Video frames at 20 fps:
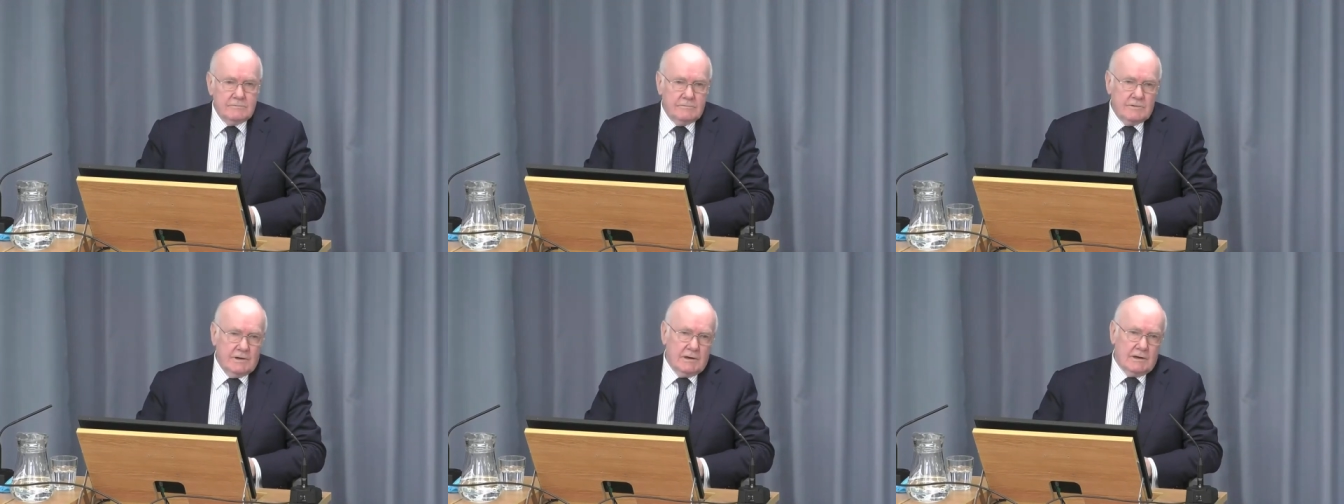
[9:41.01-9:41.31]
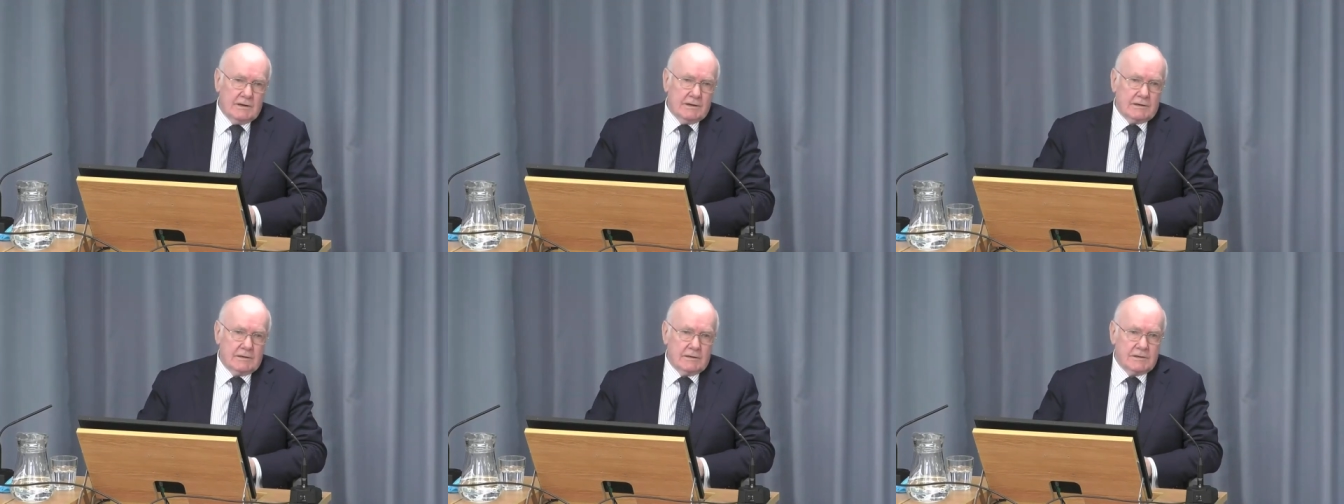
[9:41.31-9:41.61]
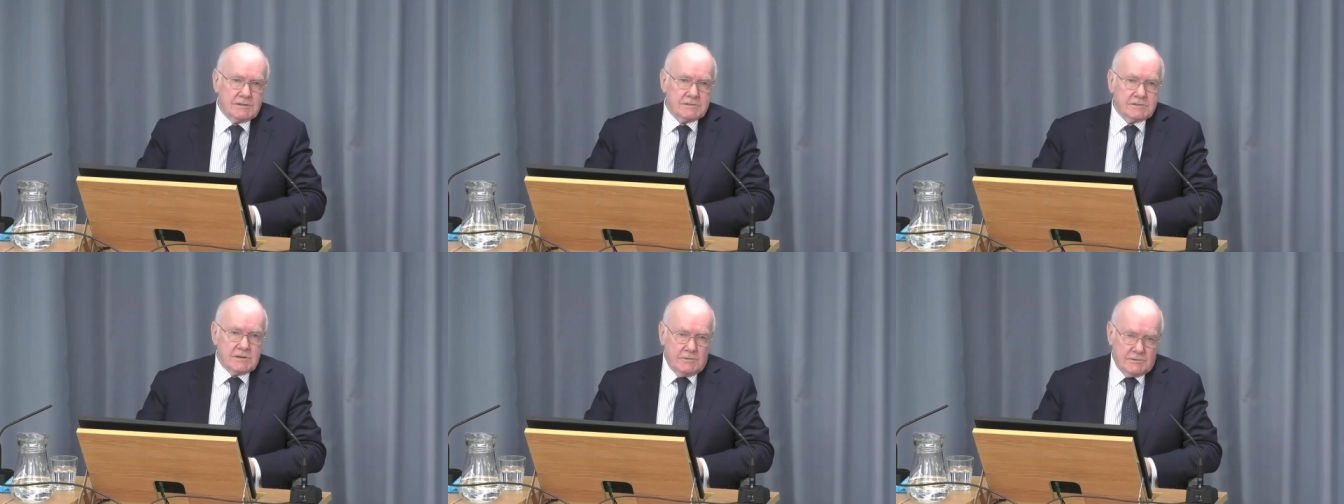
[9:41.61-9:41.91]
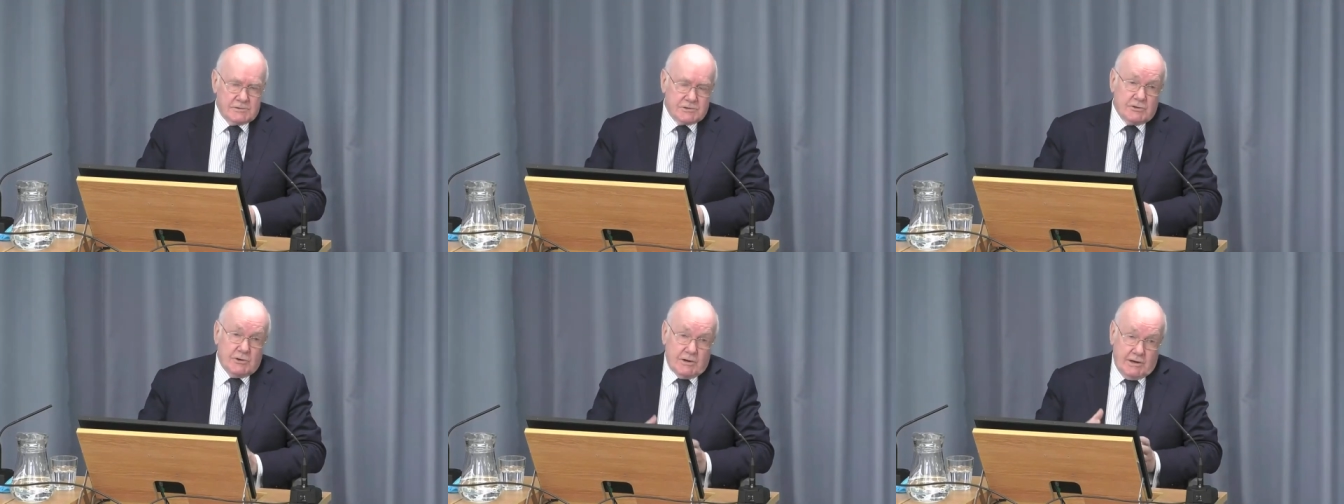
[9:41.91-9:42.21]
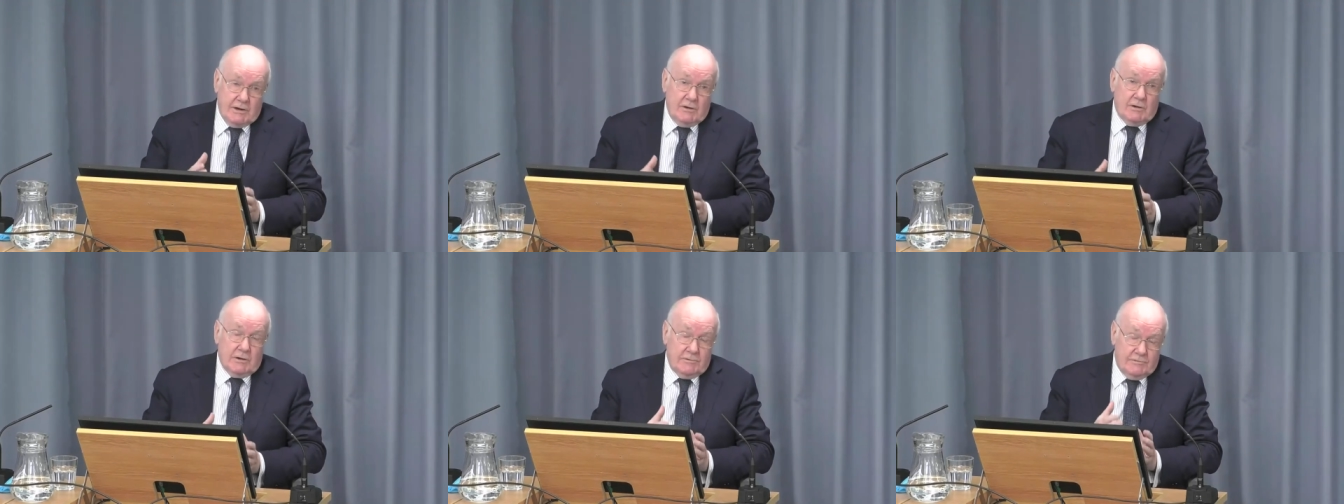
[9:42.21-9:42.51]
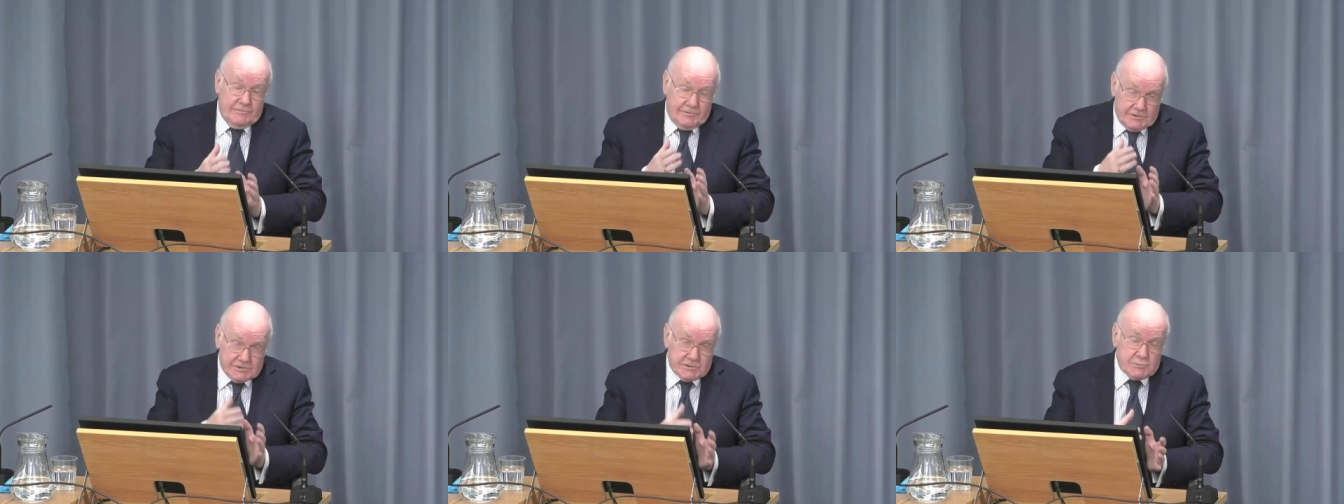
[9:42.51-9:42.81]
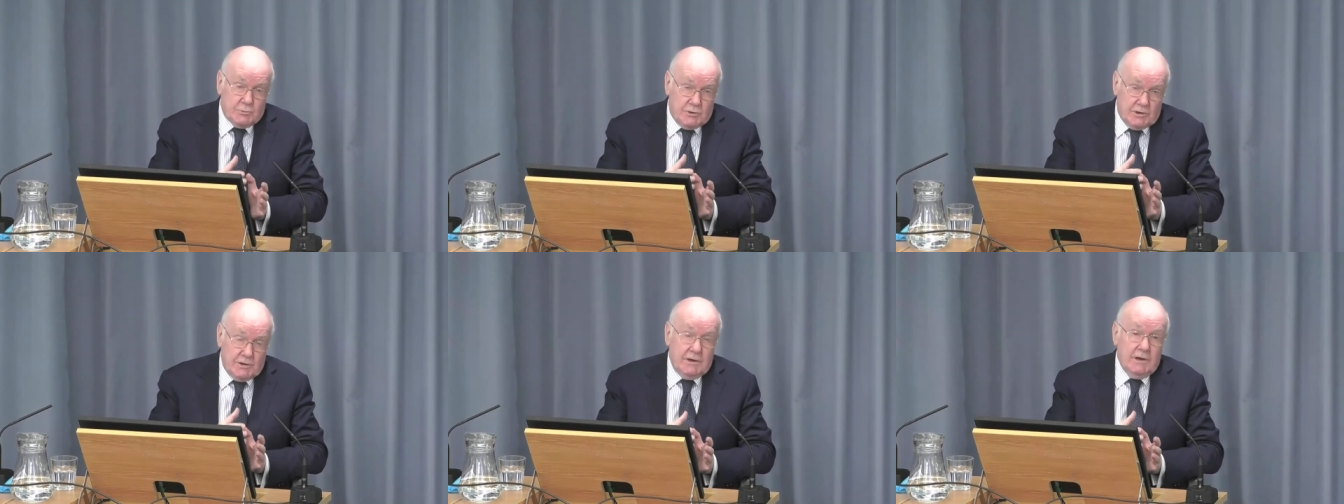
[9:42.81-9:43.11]
very little, uh, sorry, on the
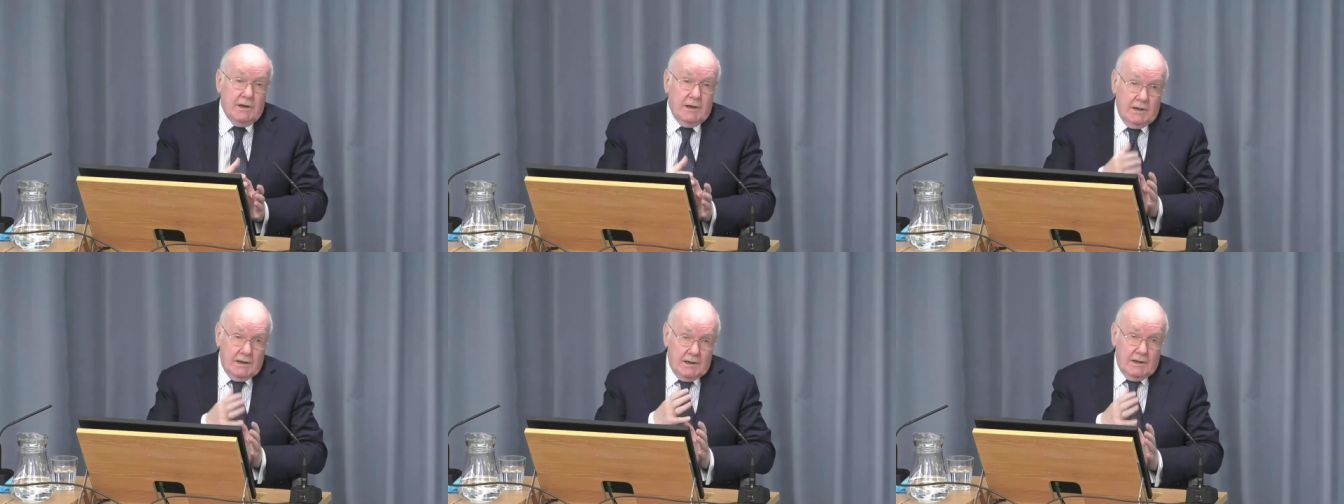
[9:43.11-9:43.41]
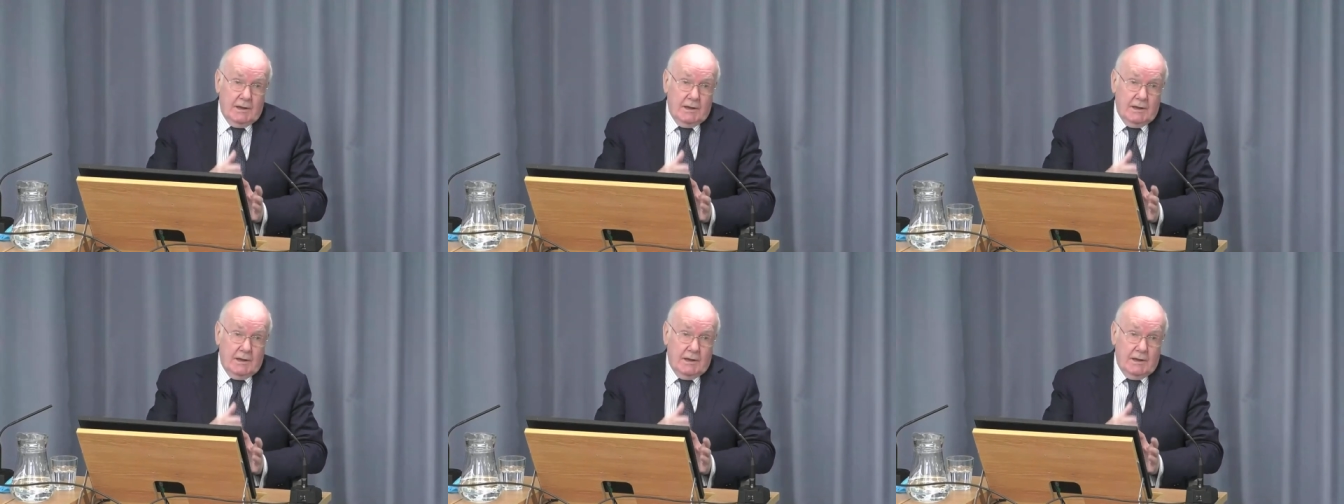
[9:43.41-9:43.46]
first one,